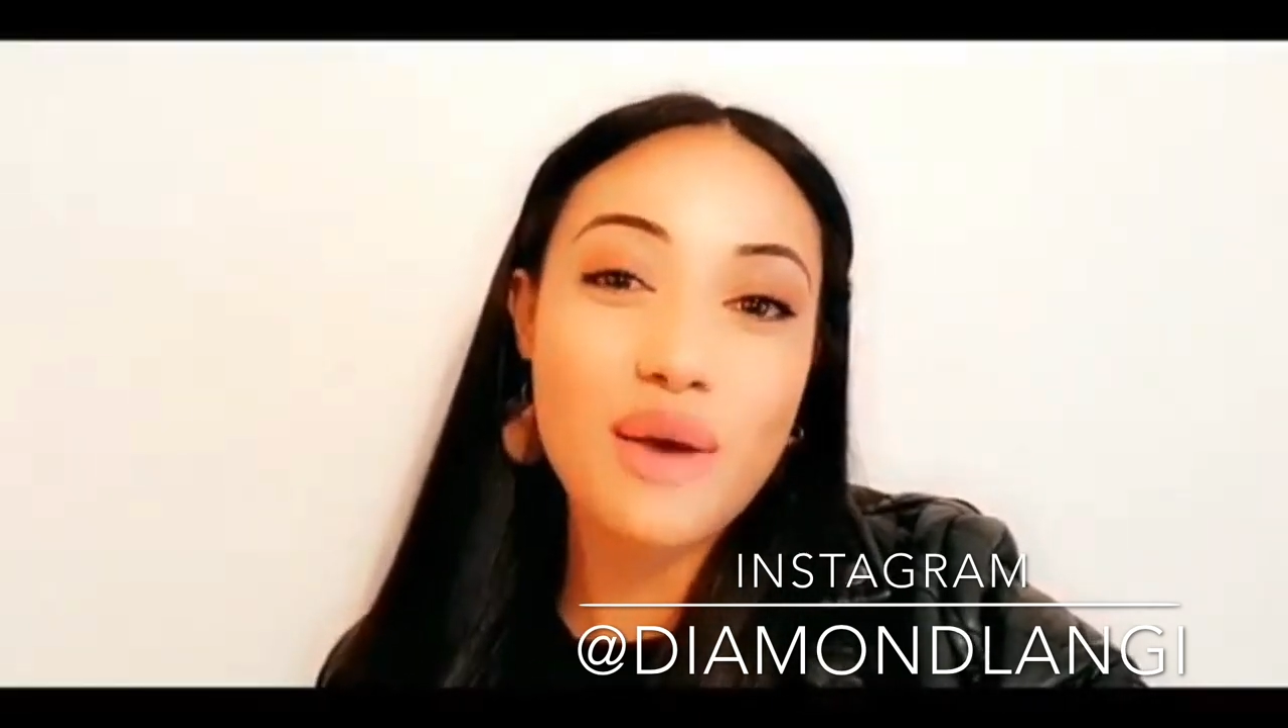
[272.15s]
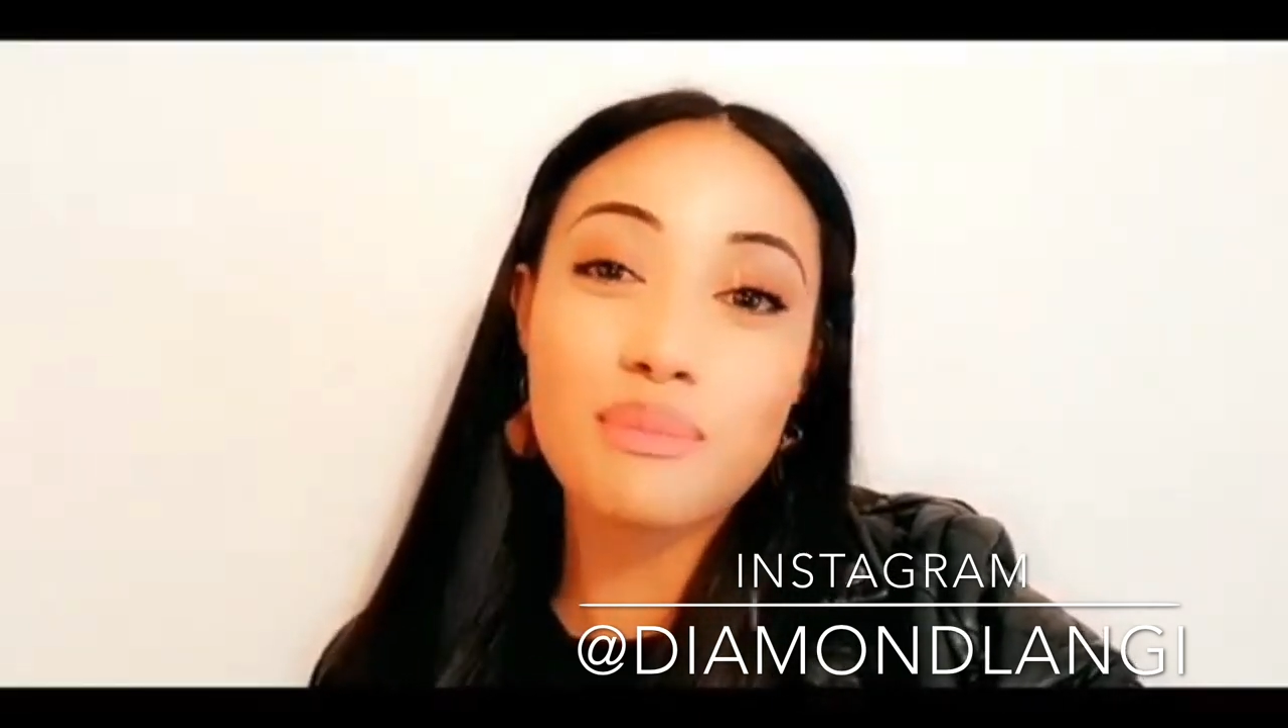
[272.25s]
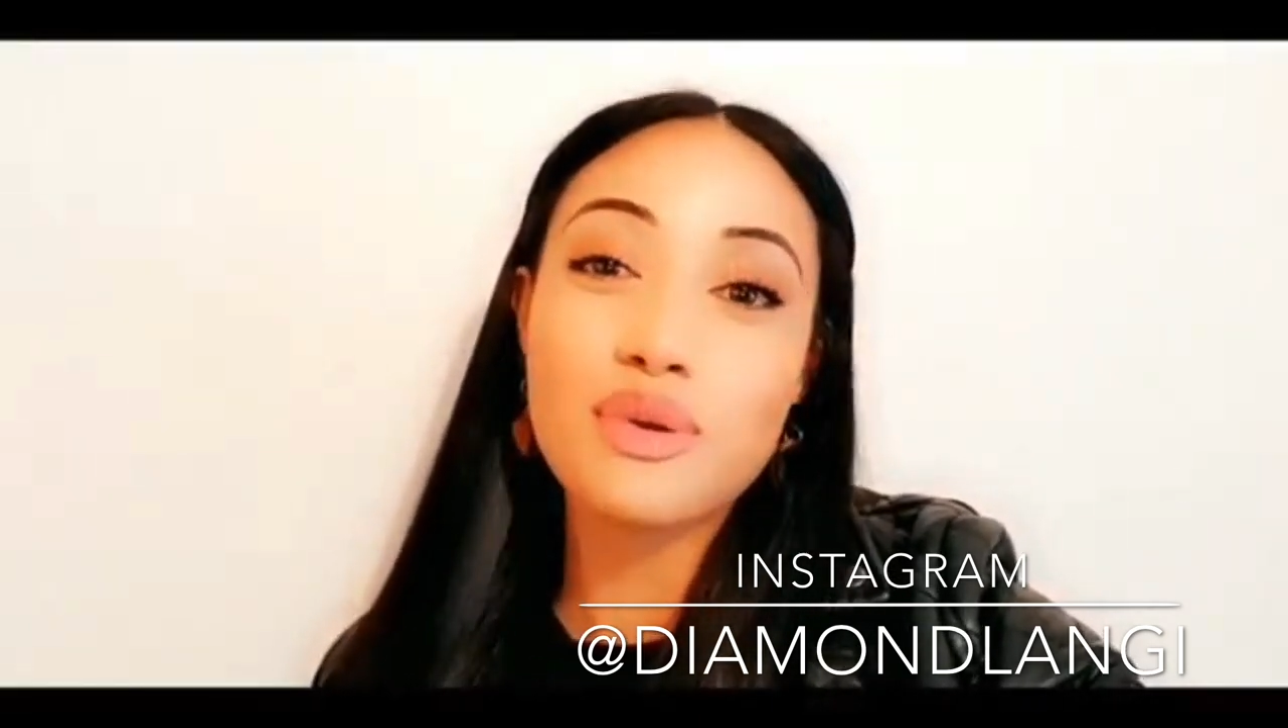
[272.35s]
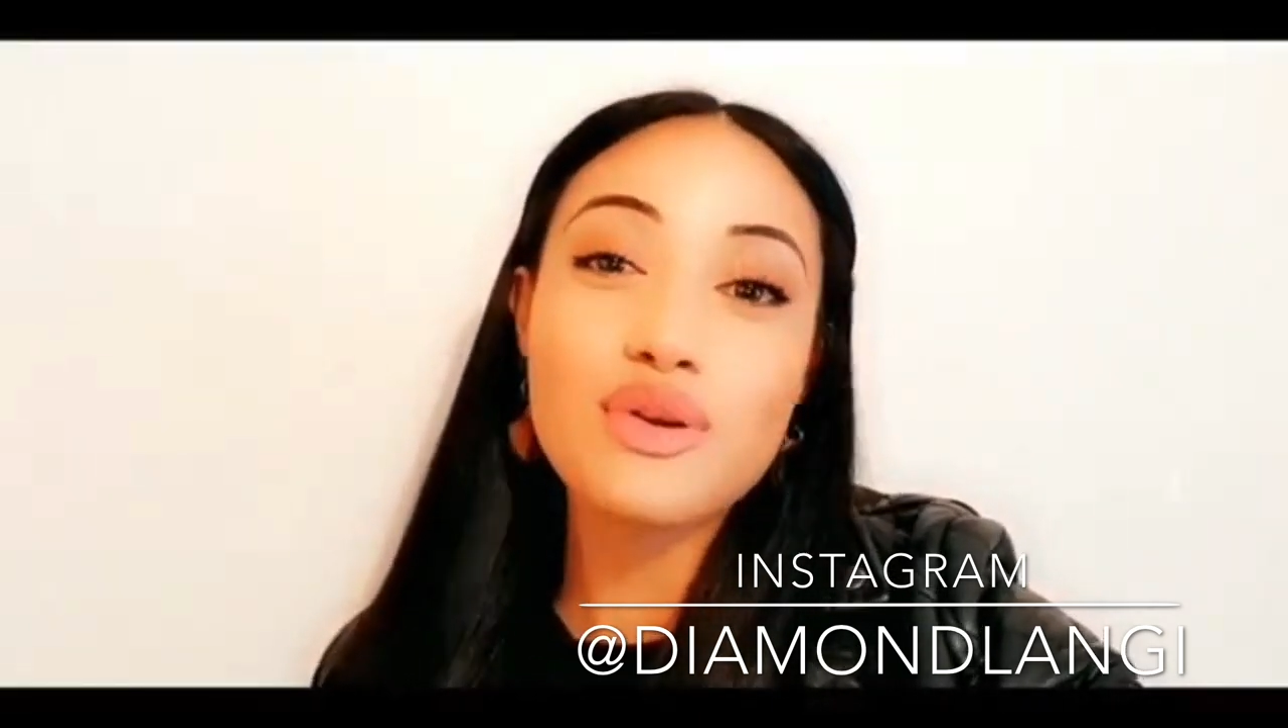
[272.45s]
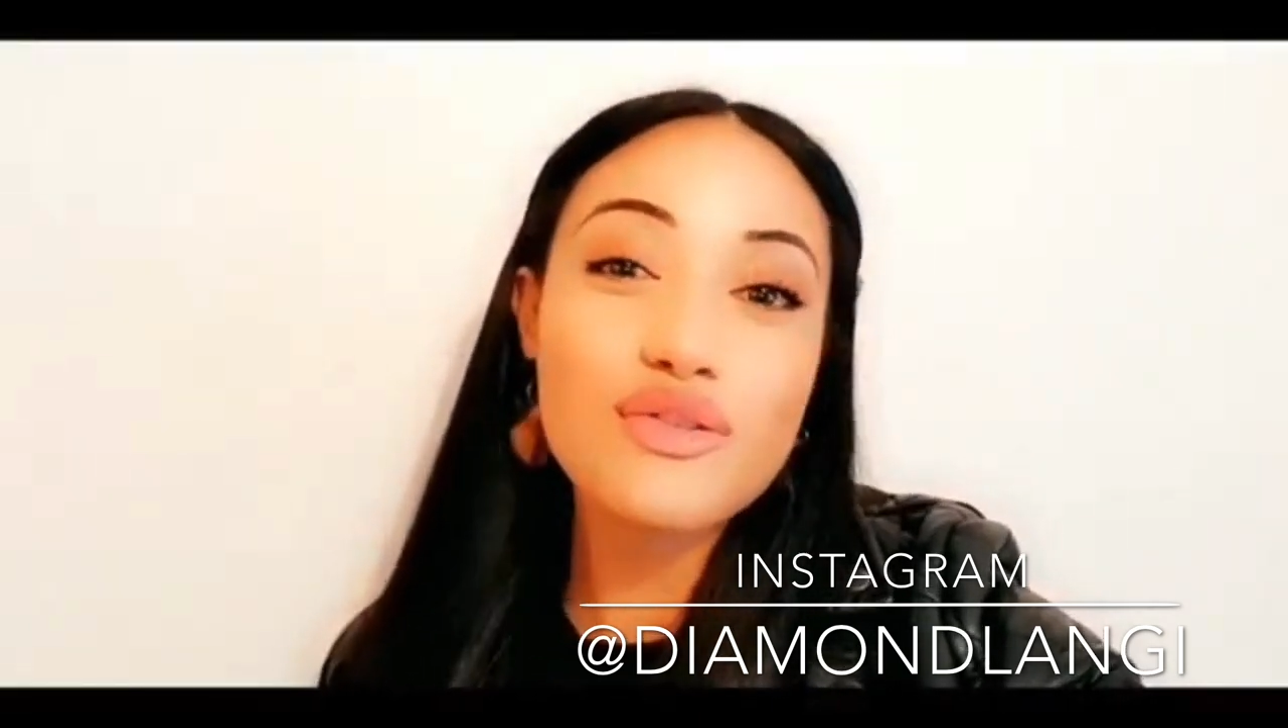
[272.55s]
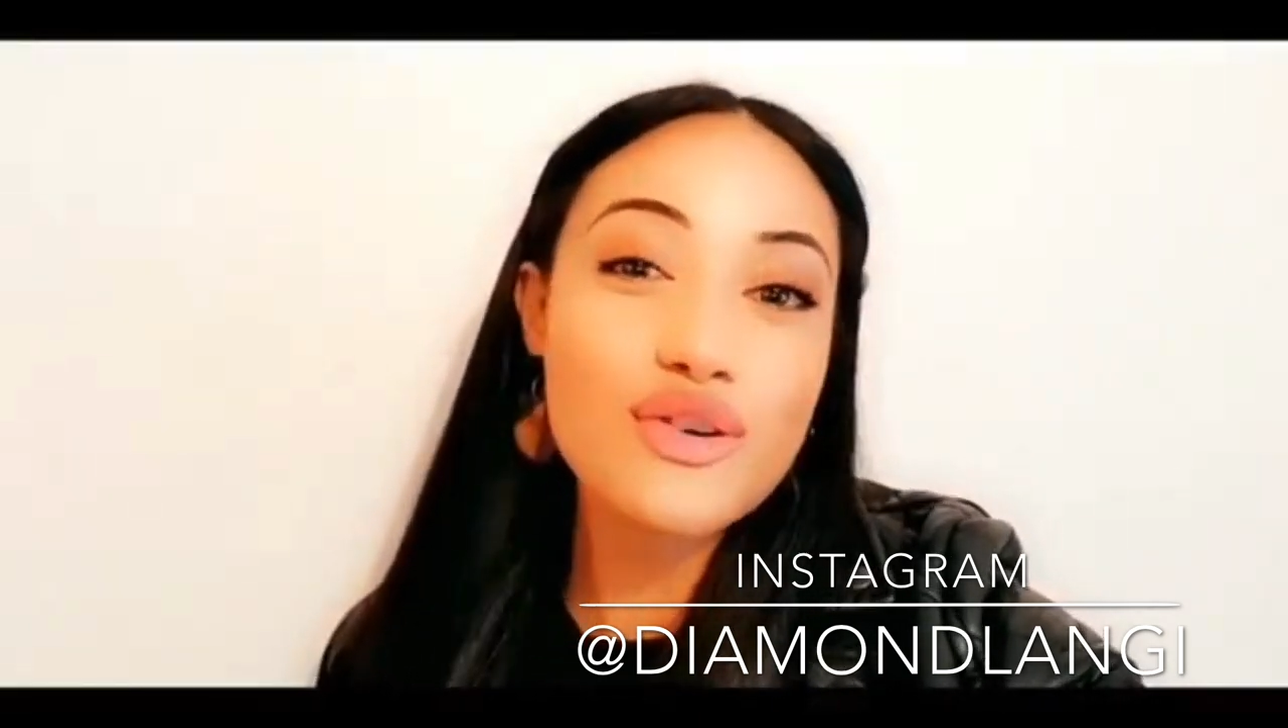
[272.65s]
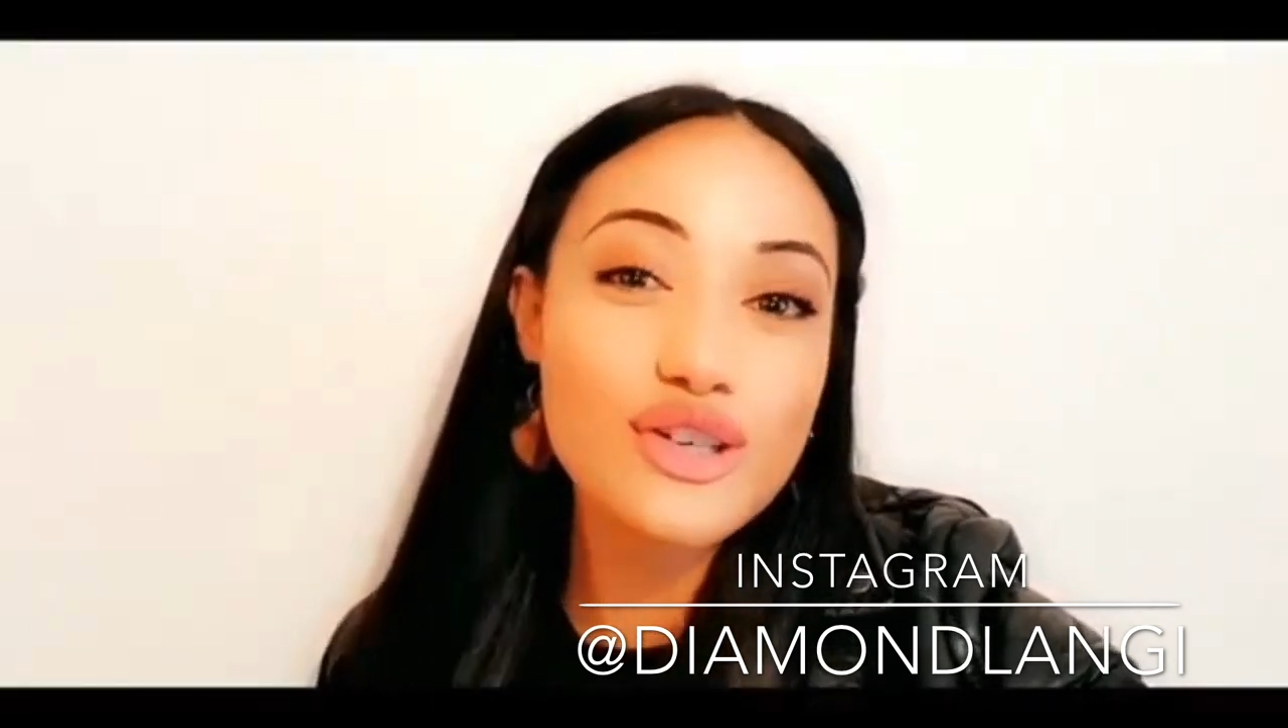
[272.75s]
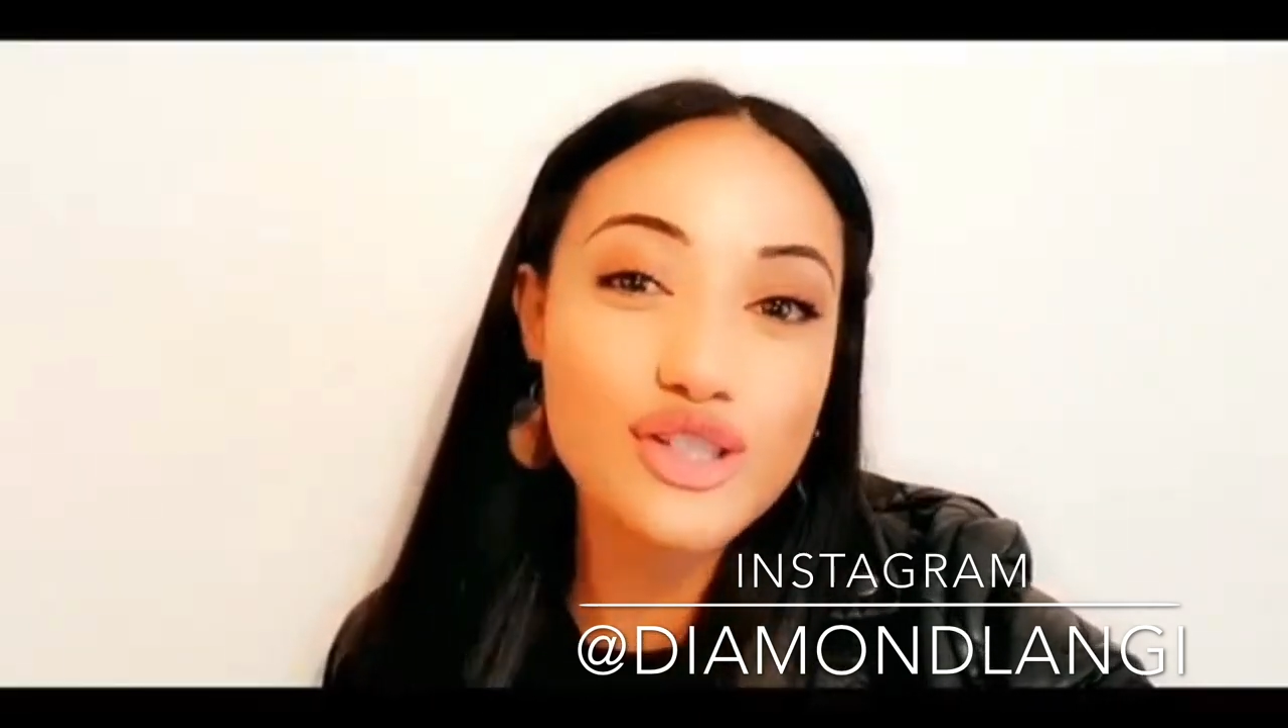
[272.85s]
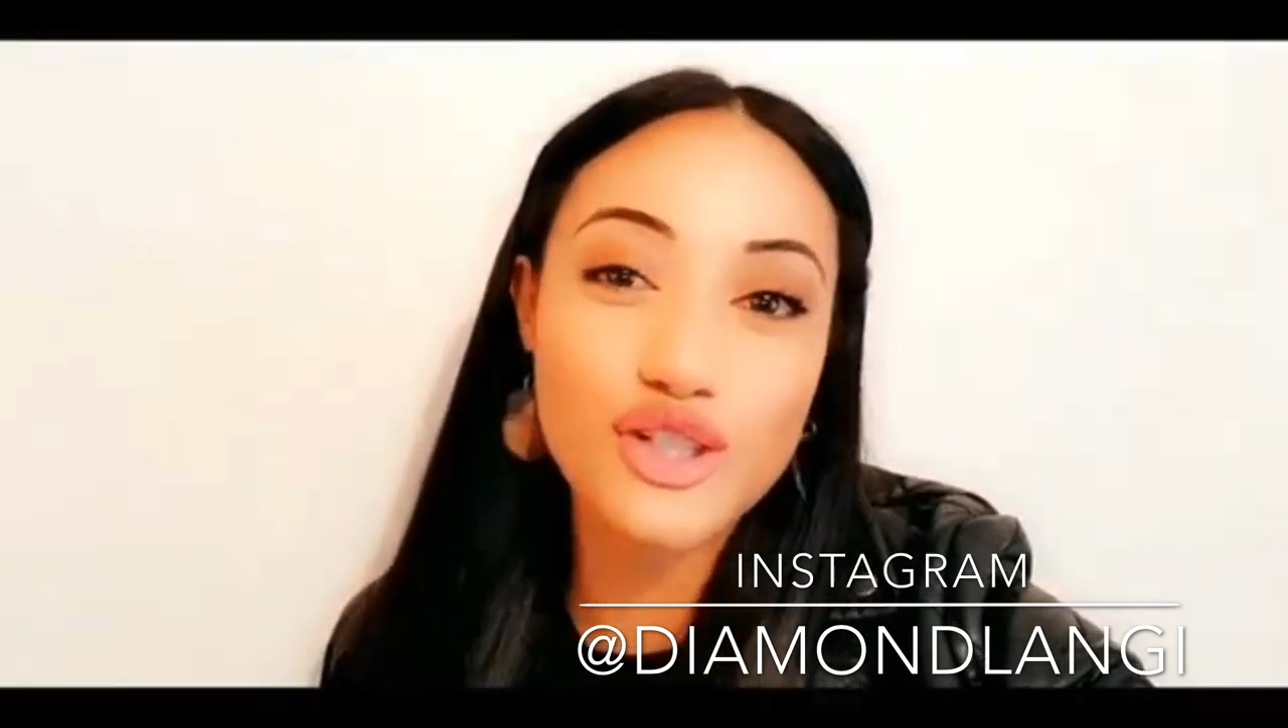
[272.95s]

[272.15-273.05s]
beautiful